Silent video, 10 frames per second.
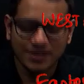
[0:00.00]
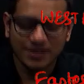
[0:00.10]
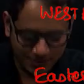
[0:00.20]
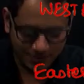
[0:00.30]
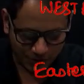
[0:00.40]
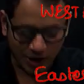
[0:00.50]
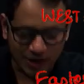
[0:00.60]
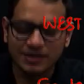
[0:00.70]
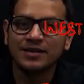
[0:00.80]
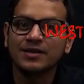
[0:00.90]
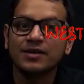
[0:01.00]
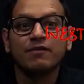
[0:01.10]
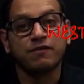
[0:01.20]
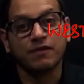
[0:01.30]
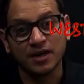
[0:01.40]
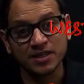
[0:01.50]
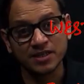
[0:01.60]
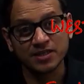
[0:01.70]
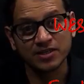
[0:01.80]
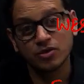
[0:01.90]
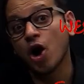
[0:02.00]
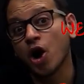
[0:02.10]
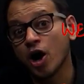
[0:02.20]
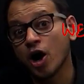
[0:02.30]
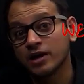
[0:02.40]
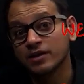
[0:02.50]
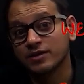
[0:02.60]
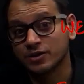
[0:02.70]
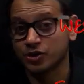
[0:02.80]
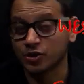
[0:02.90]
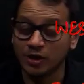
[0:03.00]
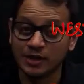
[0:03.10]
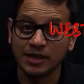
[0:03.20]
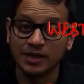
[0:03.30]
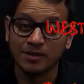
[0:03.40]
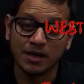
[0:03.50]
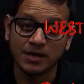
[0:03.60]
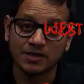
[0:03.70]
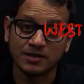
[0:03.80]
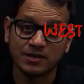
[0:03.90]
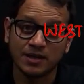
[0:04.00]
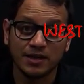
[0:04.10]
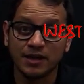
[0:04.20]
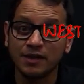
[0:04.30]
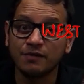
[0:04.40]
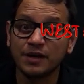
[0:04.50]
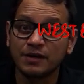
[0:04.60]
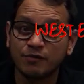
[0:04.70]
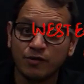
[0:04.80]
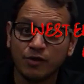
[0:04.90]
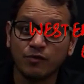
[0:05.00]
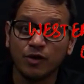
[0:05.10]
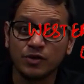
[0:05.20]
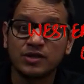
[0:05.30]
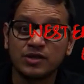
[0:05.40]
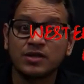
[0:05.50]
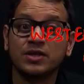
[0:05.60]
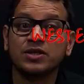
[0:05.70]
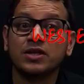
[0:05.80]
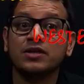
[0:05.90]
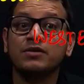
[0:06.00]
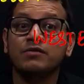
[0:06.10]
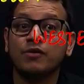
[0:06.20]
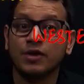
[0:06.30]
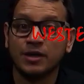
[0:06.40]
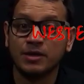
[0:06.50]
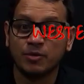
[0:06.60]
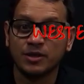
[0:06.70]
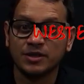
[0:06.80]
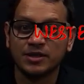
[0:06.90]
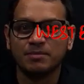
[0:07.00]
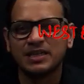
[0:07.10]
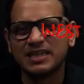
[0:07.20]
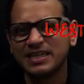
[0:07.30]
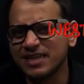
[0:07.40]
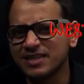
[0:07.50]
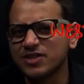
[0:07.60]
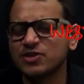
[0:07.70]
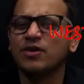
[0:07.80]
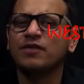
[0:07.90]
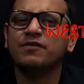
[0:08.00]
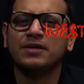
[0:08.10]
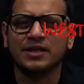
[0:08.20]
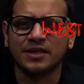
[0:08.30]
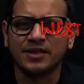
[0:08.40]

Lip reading: cause floods or drought in Pakistan, if it follows such a foreign policy. But India is a soft country.